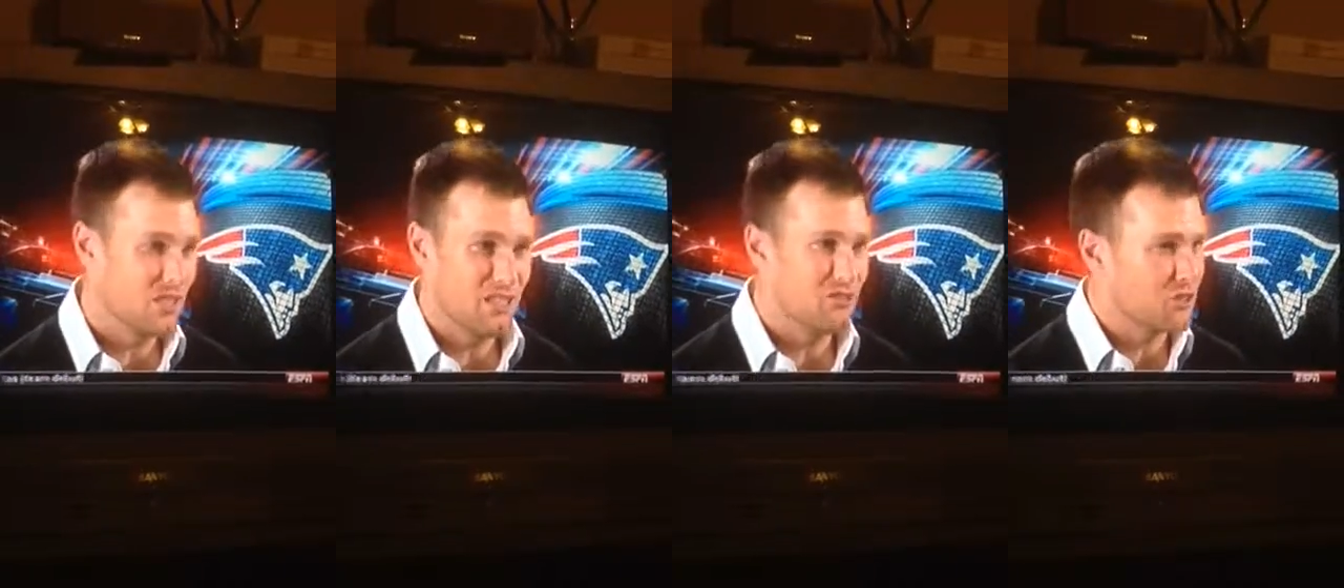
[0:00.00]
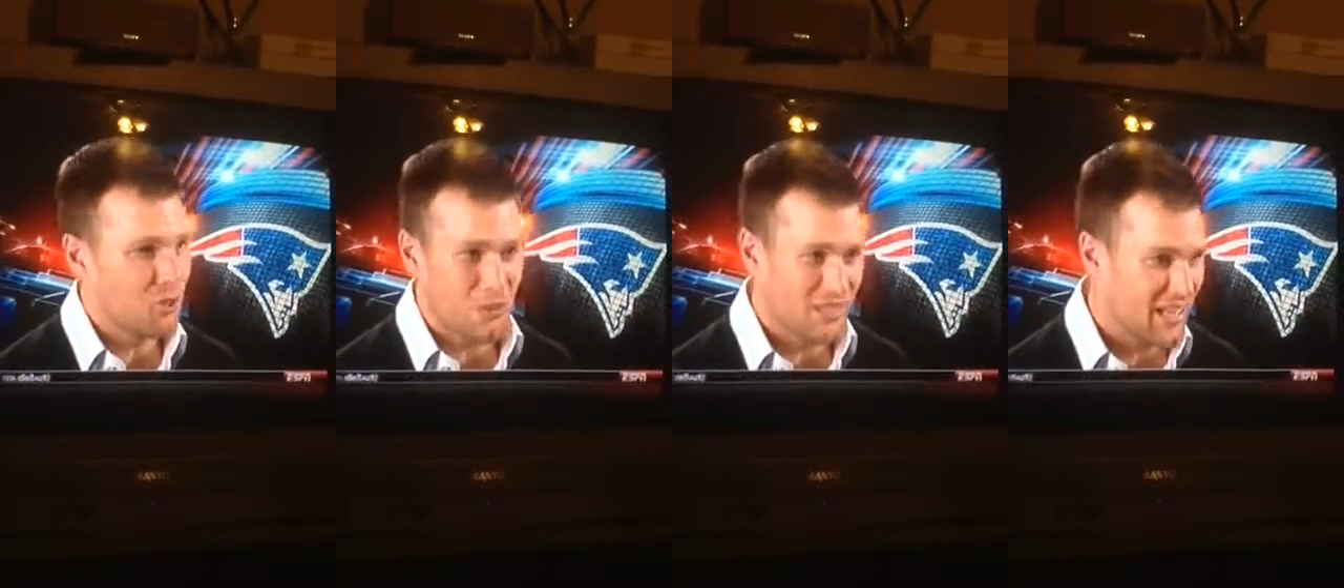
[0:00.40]
Steve and
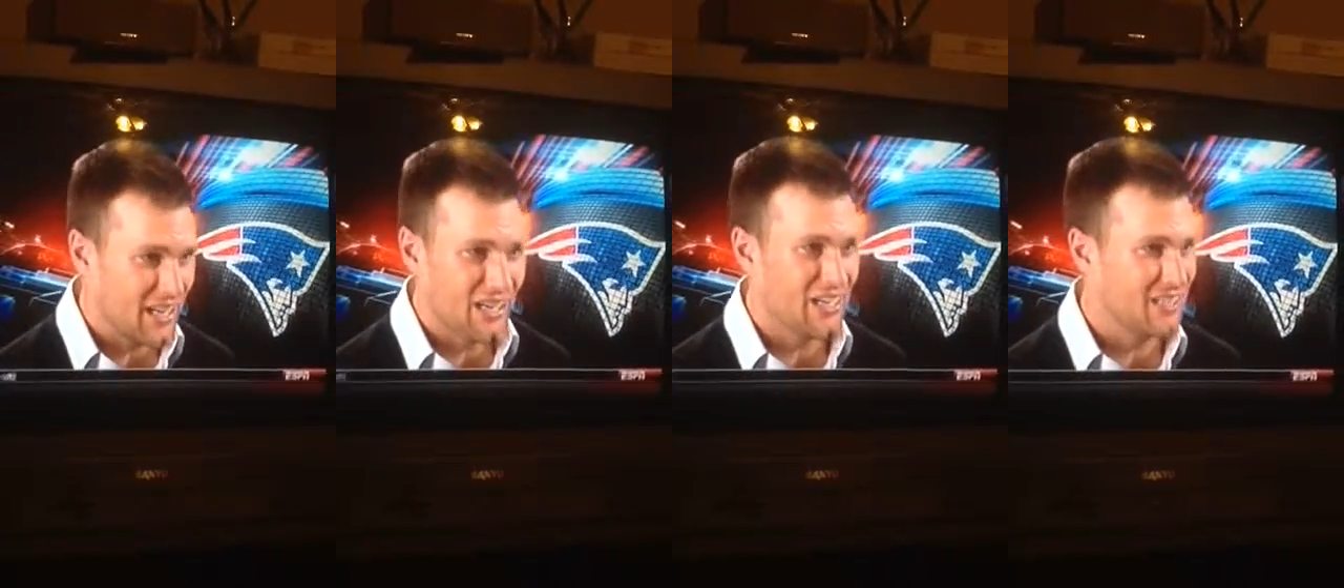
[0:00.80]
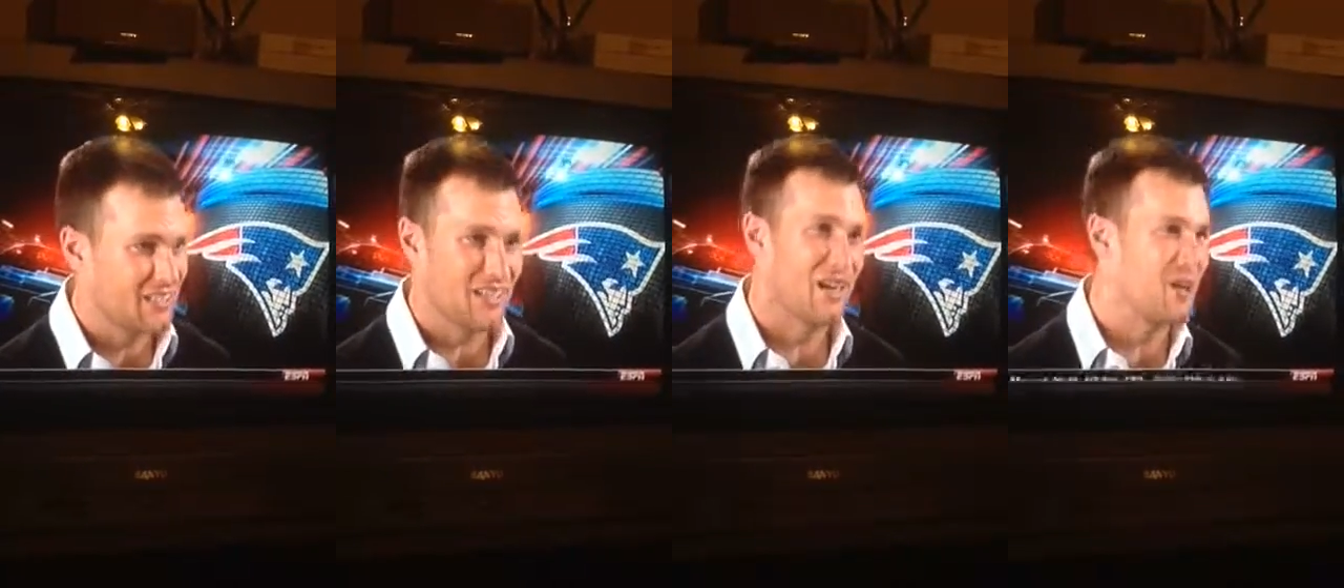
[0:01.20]
Joe Montana
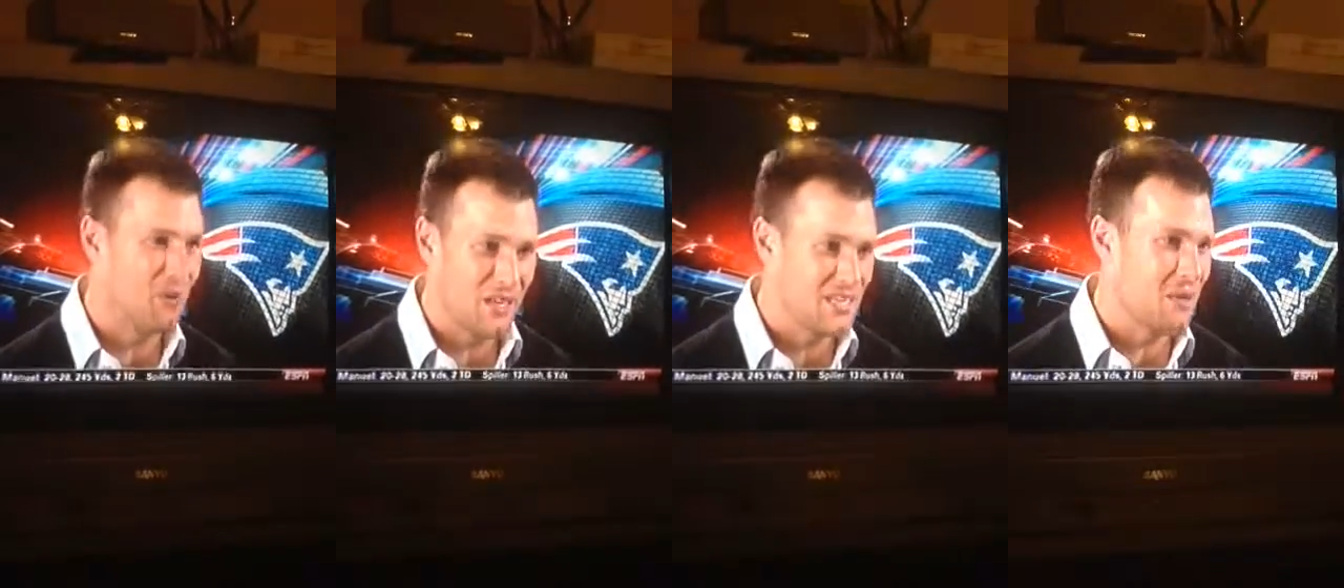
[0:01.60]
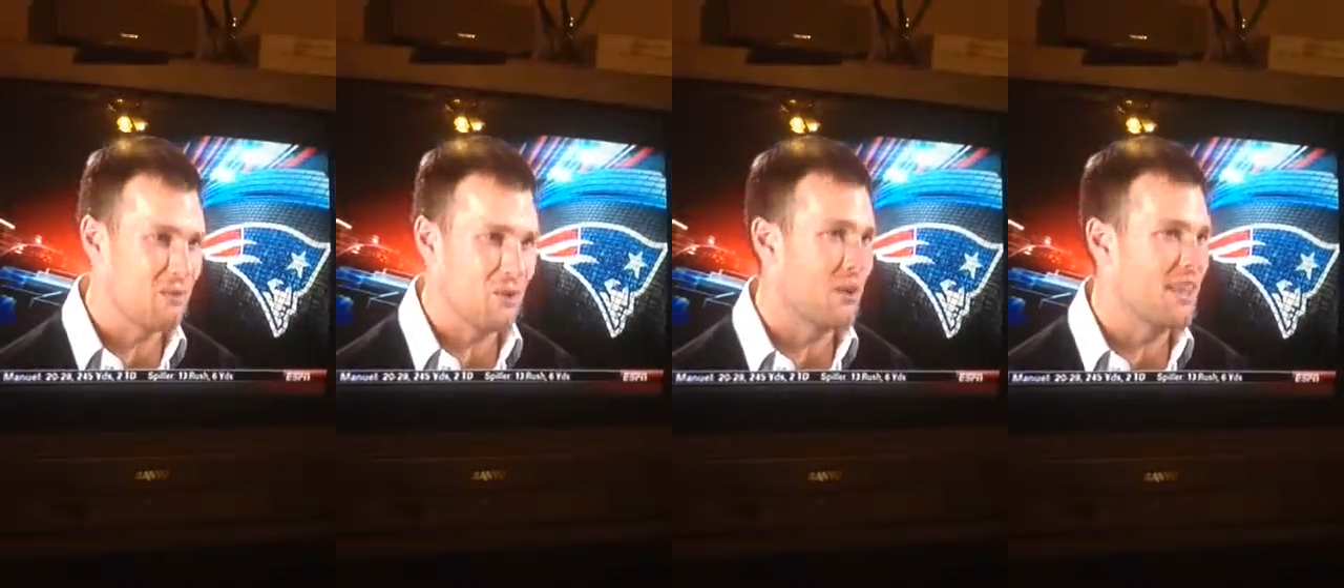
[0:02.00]
and John Elway and
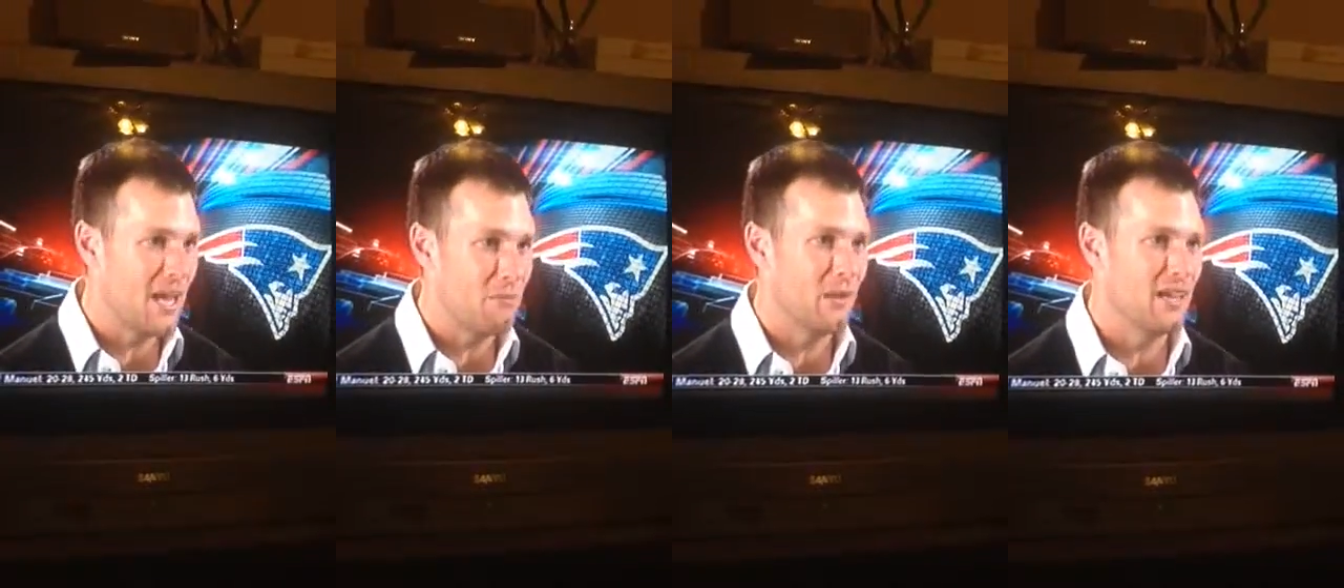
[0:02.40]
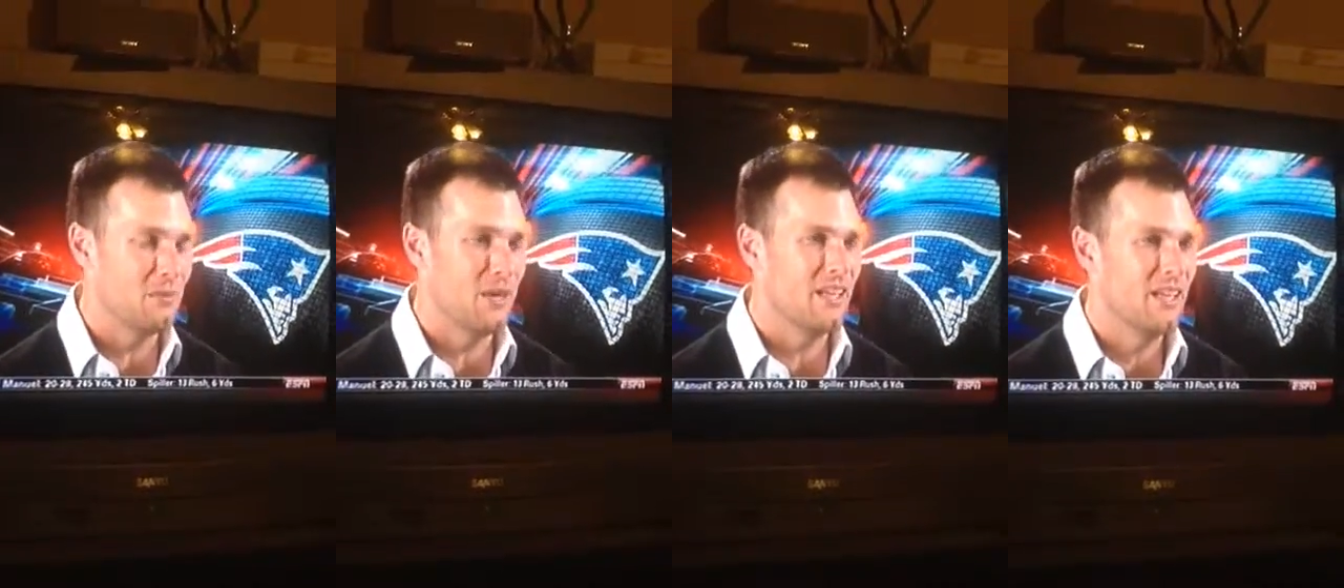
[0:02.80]
Jim Ray, the way they
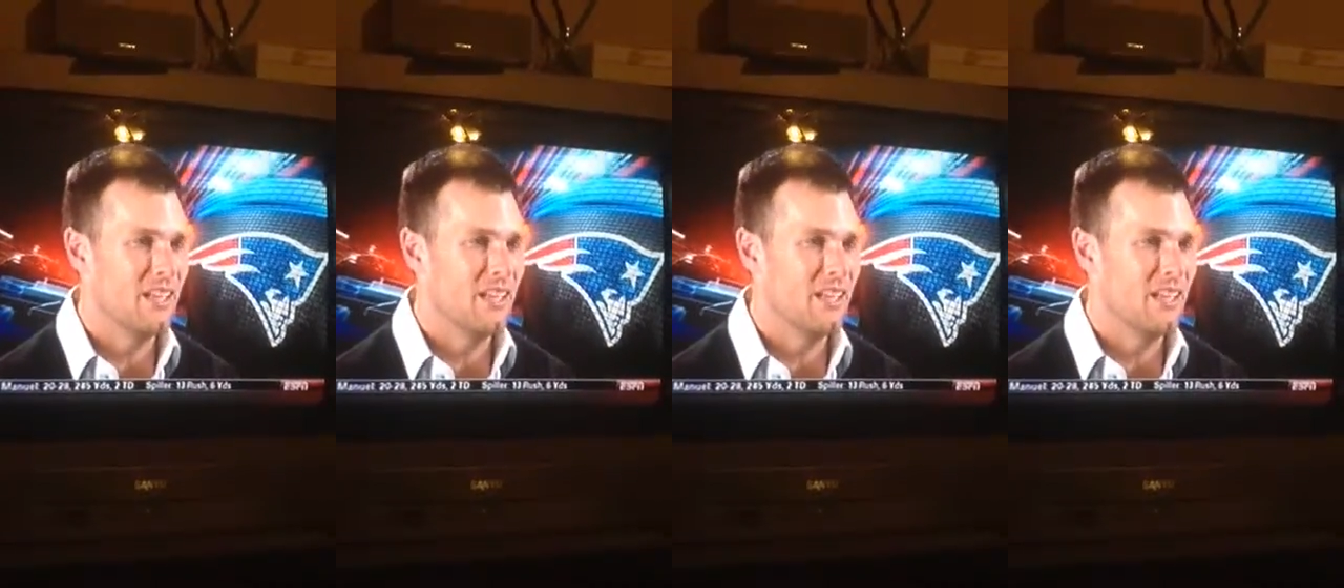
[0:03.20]
played. But,